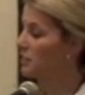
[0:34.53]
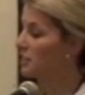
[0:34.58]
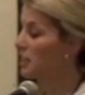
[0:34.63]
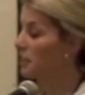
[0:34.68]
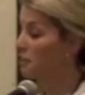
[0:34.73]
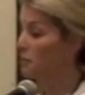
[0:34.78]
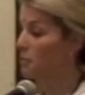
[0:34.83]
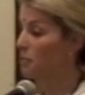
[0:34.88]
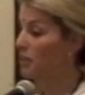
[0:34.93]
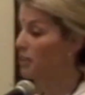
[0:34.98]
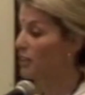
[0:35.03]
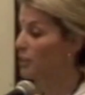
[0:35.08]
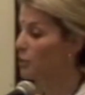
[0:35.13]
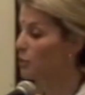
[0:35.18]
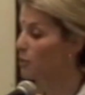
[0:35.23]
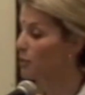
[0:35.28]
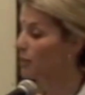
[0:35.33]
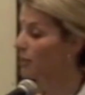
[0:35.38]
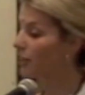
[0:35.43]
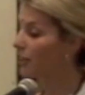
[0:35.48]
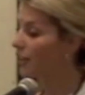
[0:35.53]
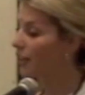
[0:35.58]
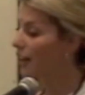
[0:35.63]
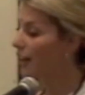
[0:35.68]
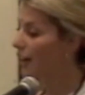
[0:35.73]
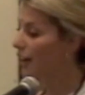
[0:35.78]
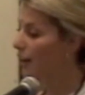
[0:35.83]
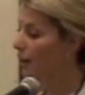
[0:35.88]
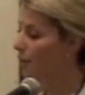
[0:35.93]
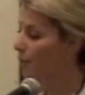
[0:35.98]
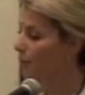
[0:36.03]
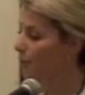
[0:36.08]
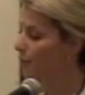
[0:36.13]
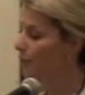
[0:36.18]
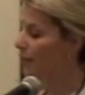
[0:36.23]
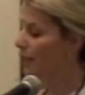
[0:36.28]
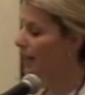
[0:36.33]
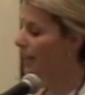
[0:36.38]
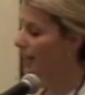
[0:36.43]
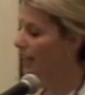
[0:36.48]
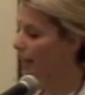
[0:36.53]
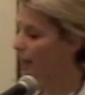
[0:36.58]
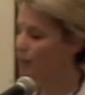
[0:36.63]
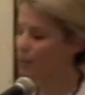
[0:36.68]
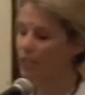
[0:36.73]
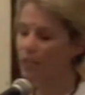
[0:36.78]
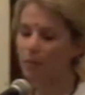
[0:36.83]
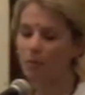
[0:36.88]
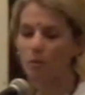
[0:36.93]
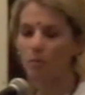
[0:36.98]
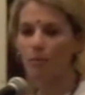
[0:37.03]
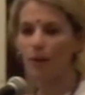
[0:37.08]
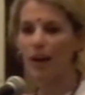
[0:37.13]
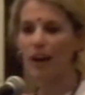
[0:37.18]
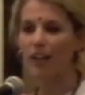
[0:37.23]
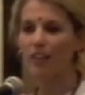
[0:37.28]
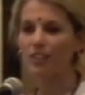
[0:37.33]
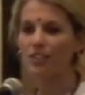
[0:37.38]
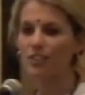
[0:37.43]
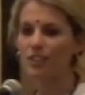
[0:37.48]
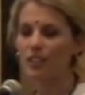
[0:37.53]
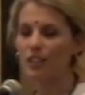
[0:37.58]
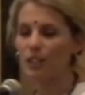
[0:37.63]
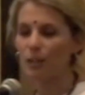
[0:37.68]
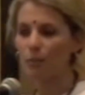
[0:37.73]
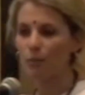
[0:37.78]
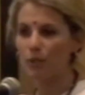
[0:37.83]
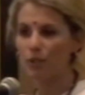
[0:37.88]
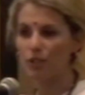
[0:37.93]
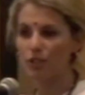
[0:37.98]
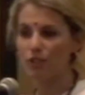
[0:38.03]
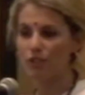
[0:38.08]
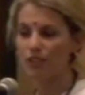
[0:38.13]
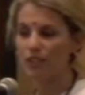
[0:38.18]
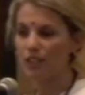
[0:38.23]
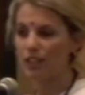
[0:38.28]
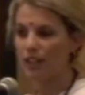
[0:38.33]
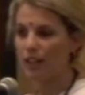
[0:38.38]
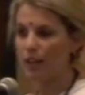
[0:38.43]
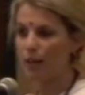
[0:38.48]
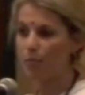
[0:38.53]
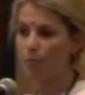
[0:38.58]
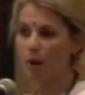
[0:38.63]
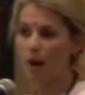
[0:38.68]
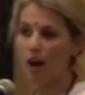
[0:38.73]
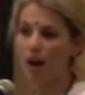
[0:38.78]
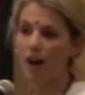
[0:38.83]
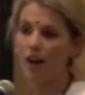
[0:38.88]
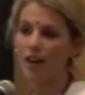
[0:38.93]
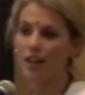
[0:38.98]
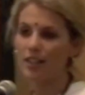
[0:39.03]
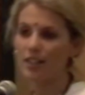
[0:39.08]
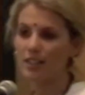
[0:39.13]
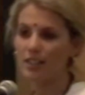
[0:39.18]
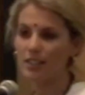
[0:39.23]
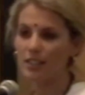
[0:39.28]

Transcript: 7-minute spiel, I kept coming back to the image of a clay pot.